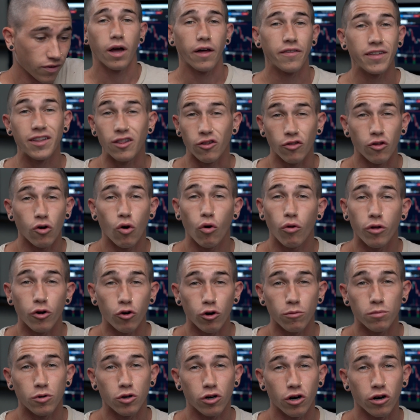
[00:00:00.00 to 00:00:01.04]
I think that the only
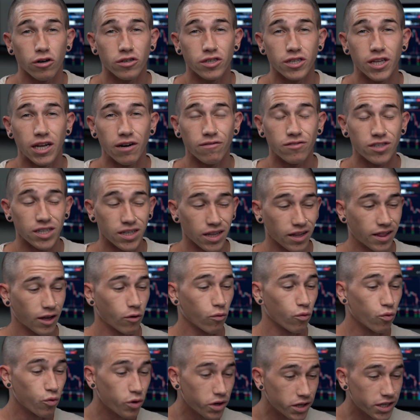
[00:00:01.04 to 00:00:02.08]
cryptocurrency that I've seen that they
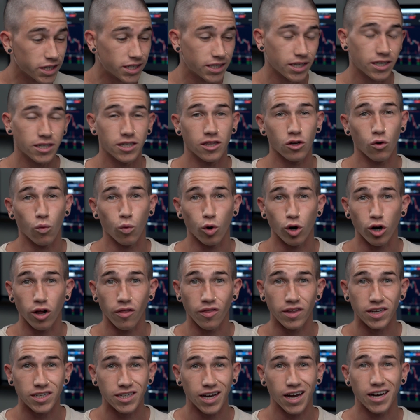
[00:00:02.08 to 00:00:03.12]
really stick to their word on
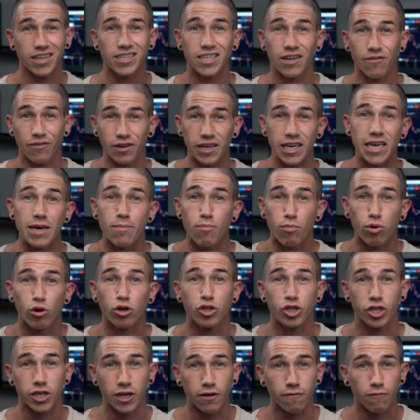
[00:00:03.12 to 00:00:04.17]
this kind of stuff and keep
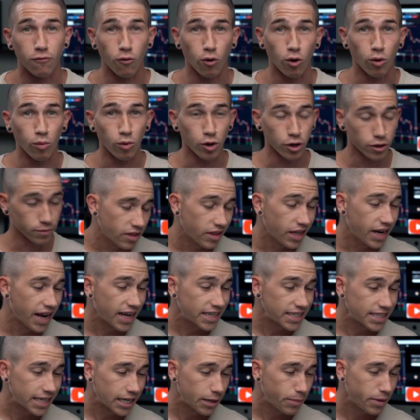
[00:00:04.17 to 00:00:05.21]
pushing it forward. The
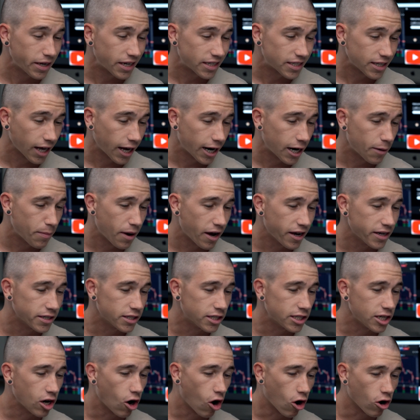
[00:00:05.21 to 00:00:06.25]
next thing to be excited about is
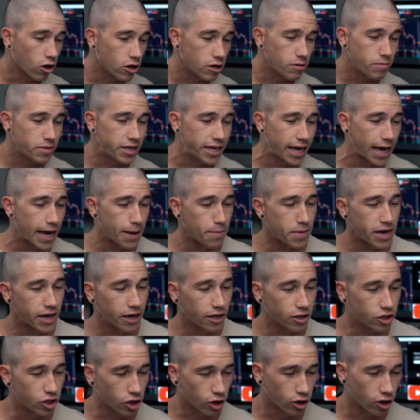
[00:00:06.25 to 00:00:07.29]
the ARM
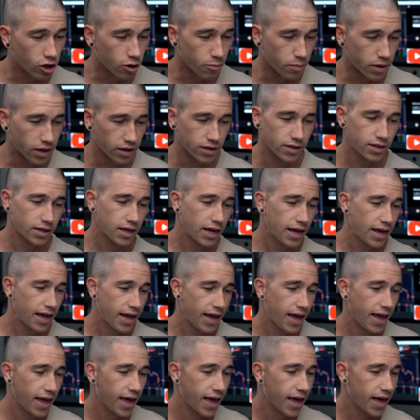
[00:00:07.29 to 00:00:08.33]
Gaming Tournament.
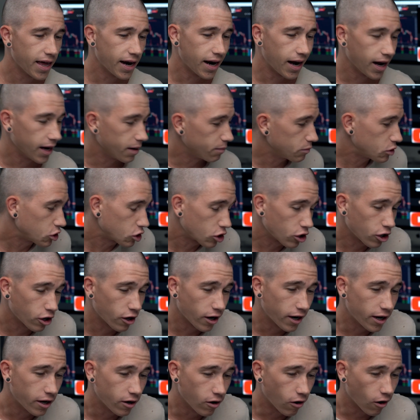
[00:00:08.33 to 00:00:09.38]
And I'm sure
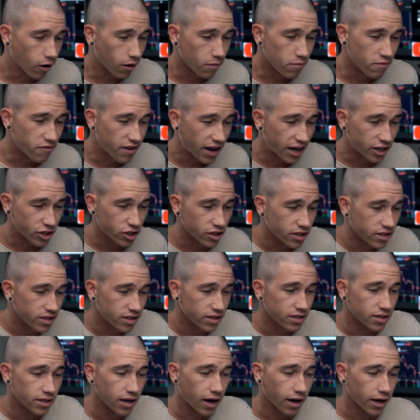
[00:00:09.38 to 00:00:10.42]
in ARM fashion, this
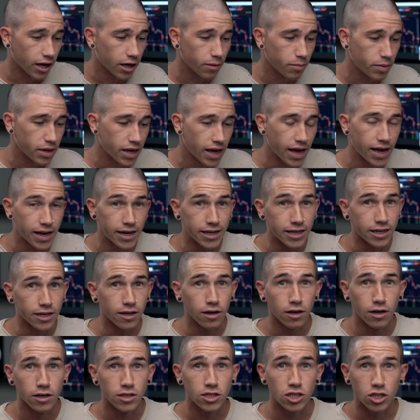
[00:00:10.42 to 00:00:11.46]
is not going to be
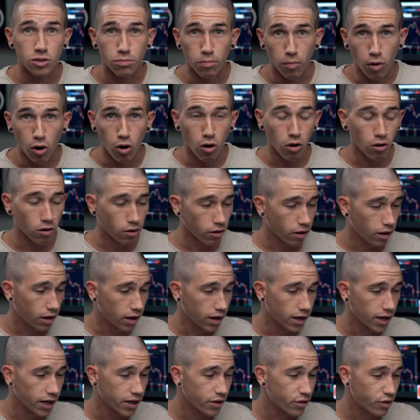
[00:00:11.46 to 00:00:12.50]
any small
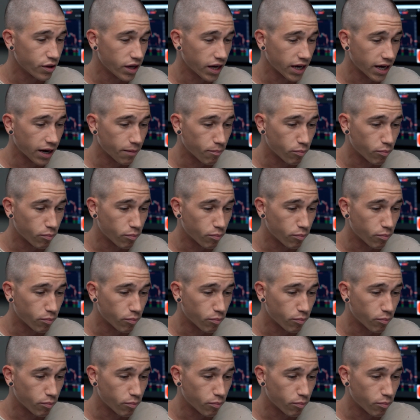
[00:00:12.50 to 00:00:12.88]
thing.